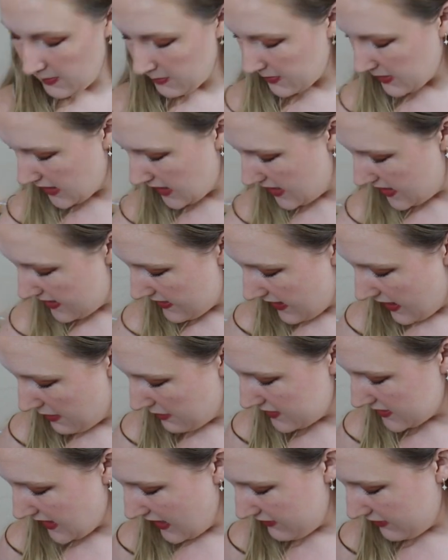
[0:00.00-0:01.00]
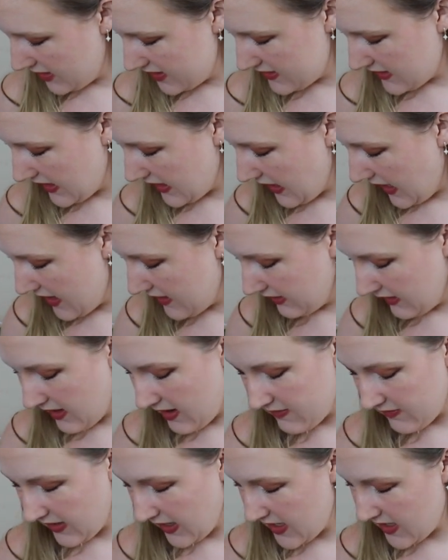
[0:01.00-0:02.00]
But that was everything. I
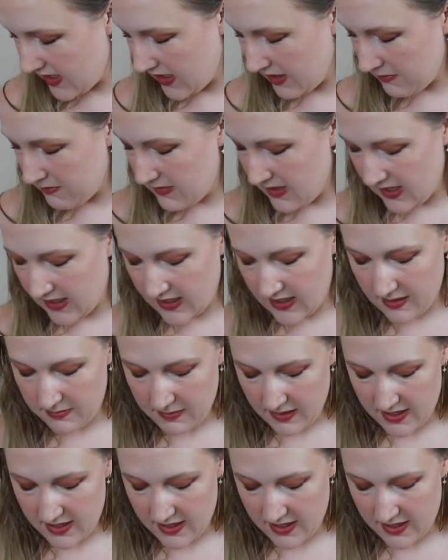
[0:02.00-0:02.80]
love getting makeup.